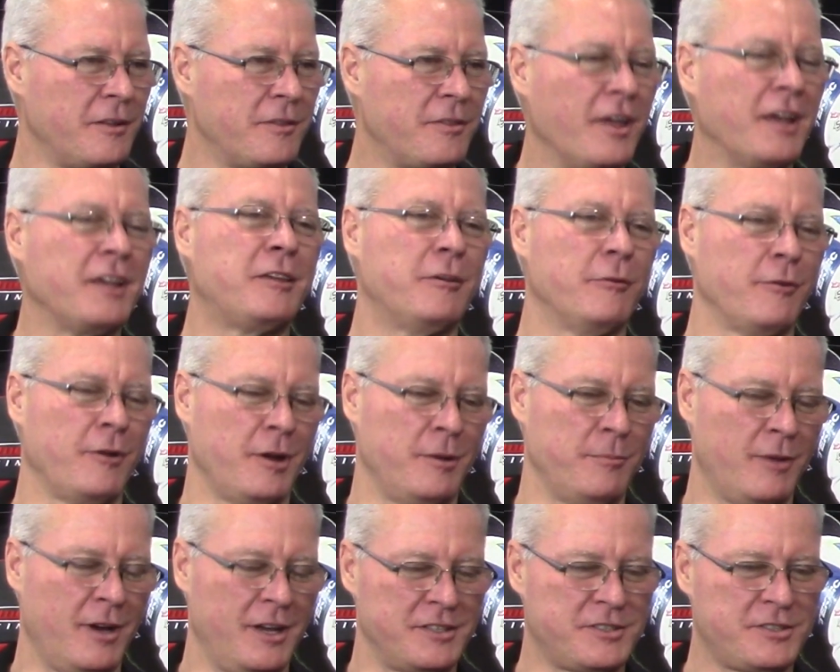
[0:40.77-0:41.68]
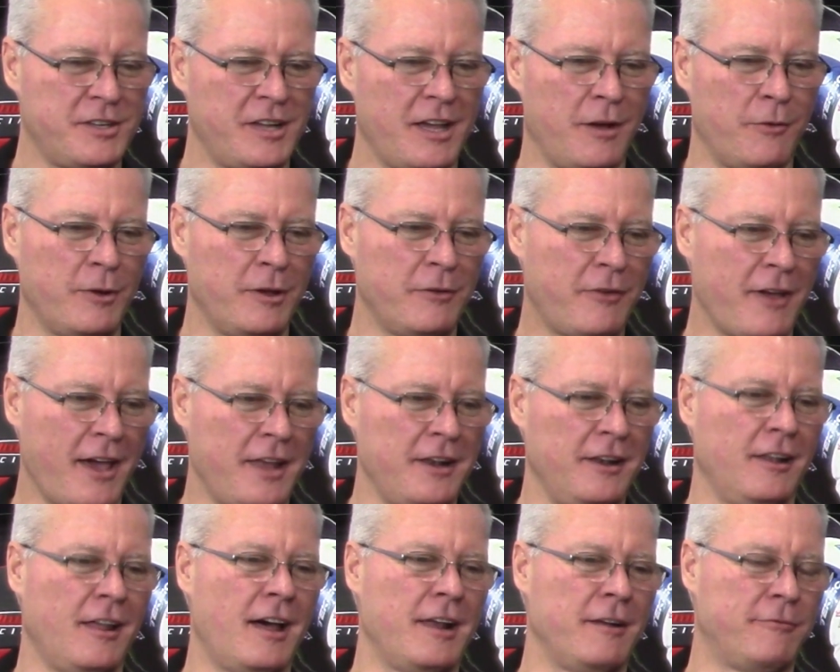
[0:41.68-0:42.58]
Thank you very much. Yeah, we've had
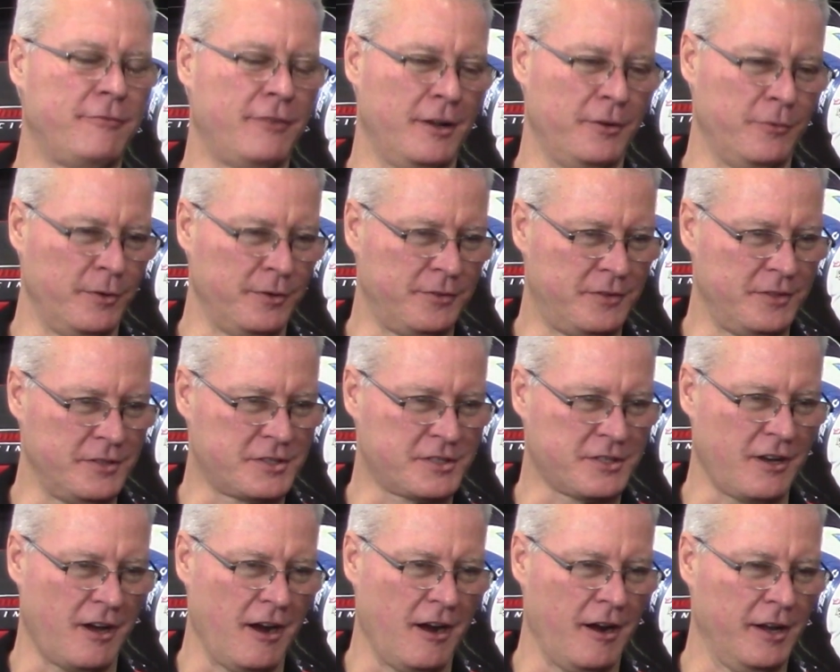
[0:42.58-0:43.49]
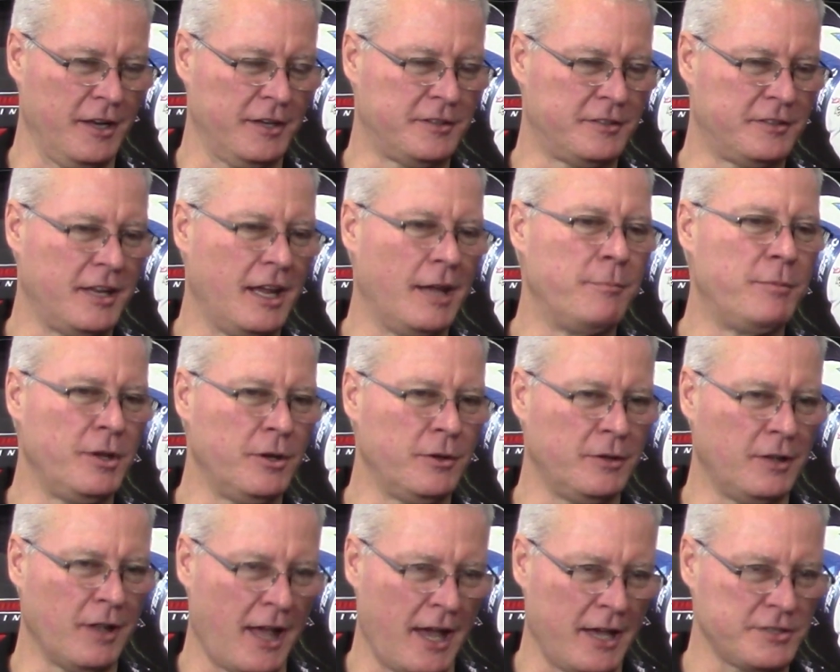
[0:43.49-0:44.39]
a lot of fun with this car. It
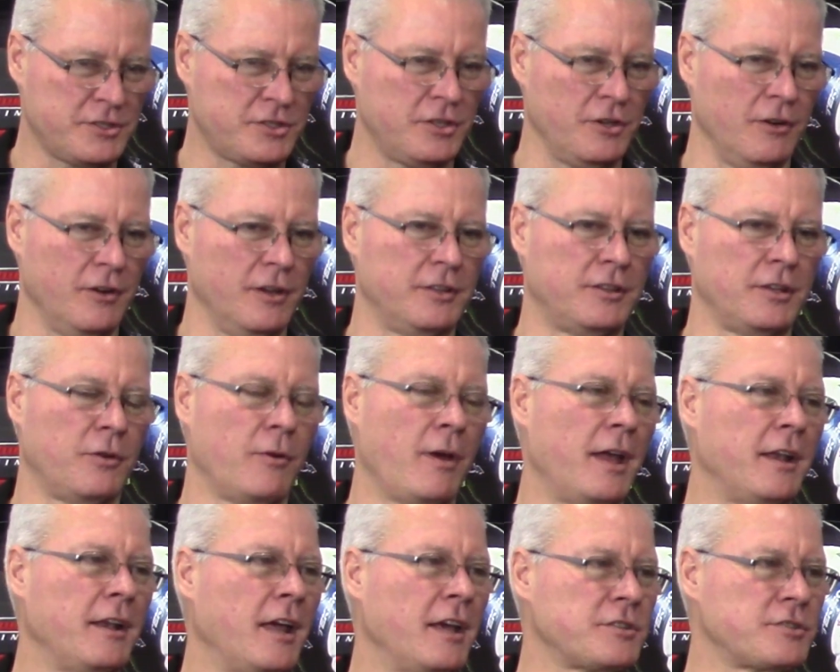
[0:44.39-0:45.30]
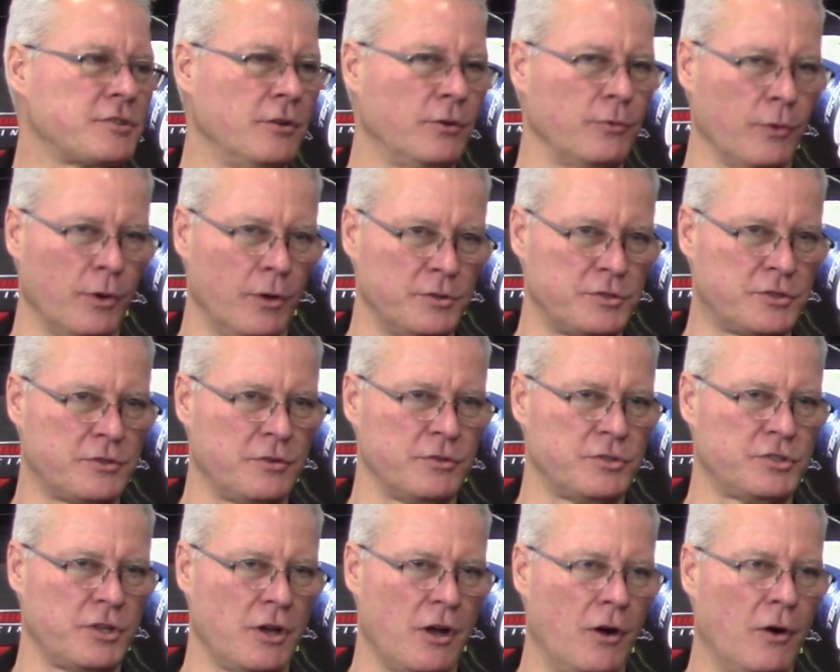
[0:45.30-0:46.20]
debuted last year at the Grand National
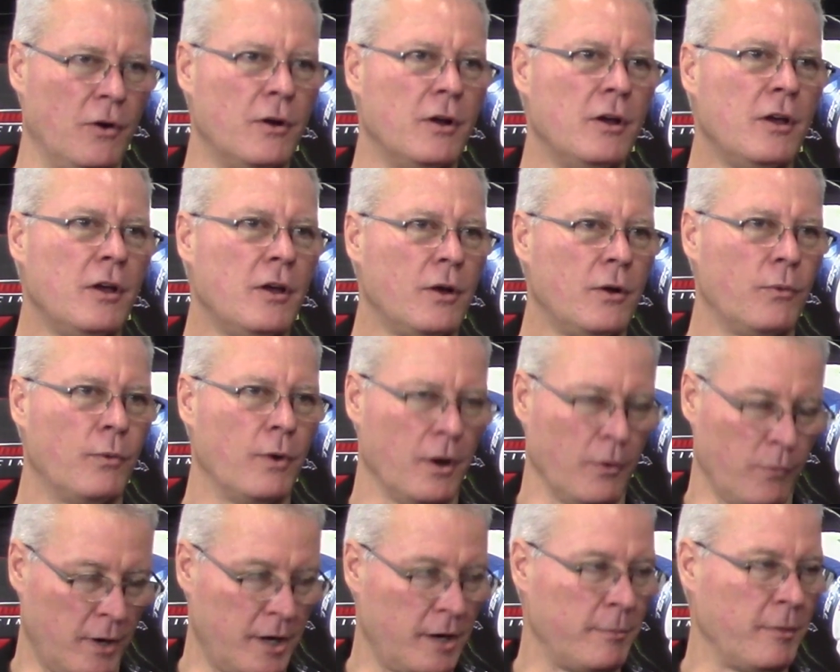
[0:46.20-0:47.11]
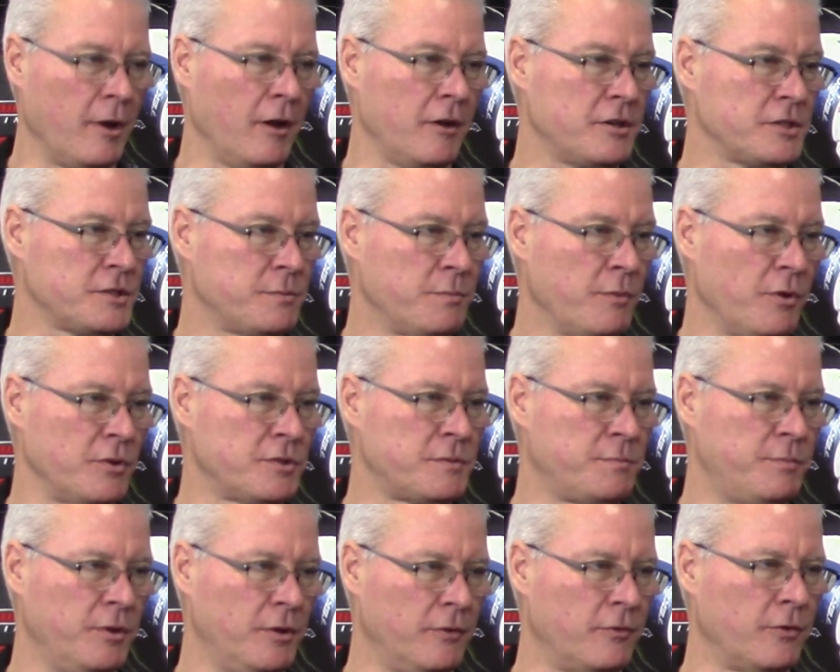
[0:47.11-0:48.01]
Roadster Show, where it won America's
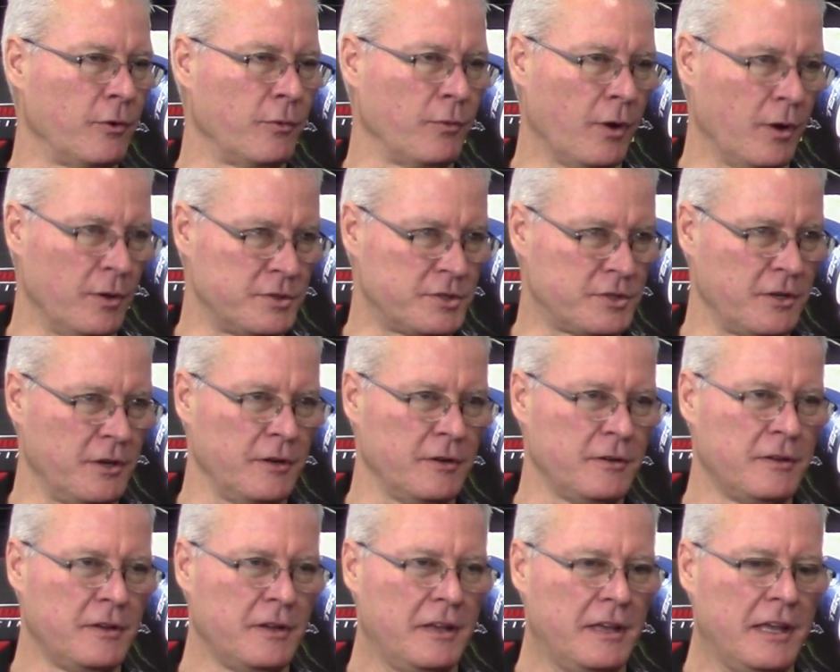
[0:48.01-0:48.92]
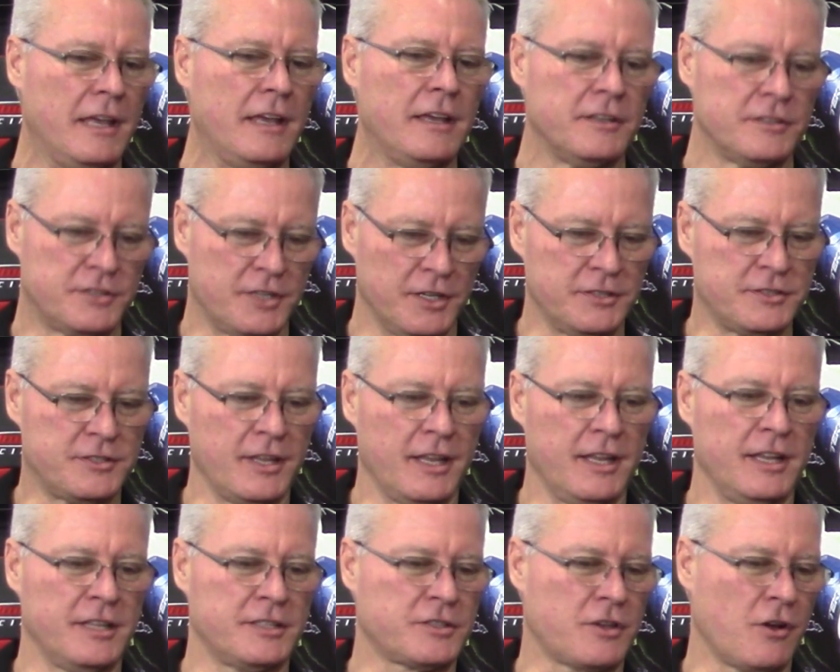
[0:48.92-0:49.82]
Most Beautiful Roadster. Since
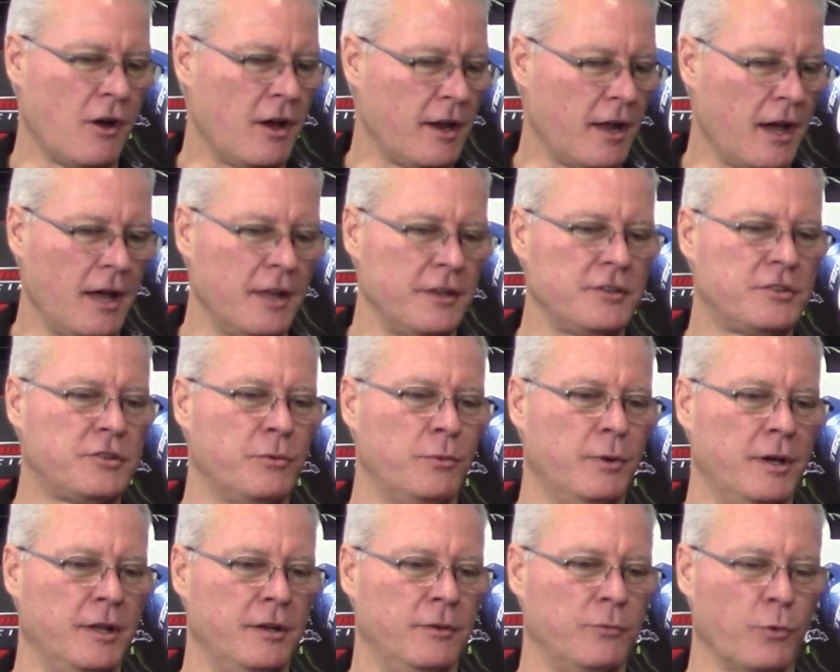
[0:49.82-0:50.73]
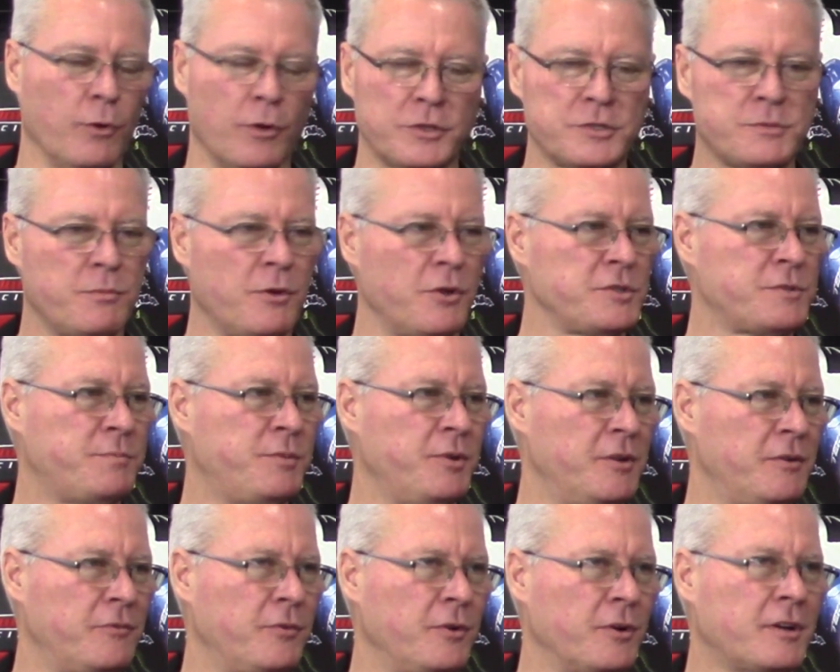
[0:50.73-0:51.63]
then, it's gone on to win World's Most
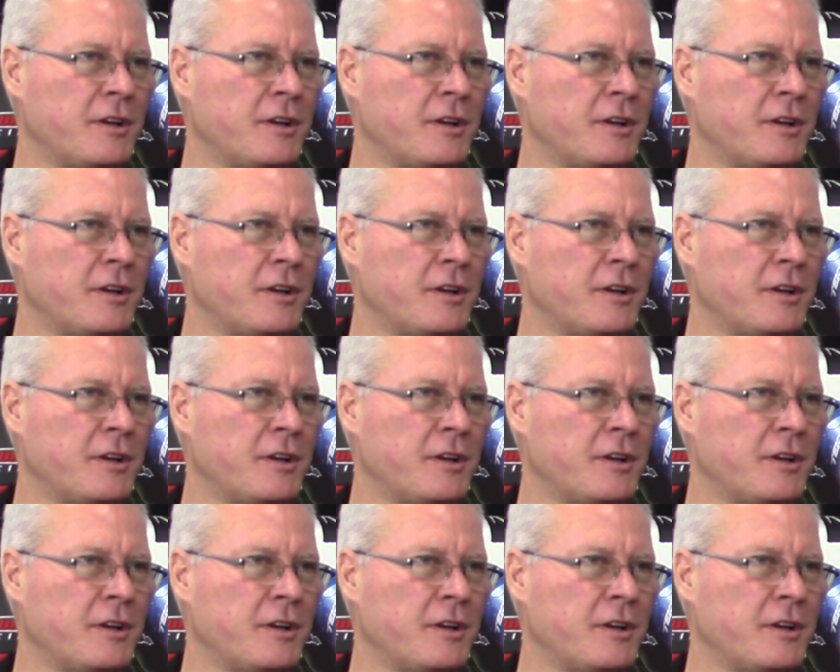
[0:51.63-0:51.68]
Beautiful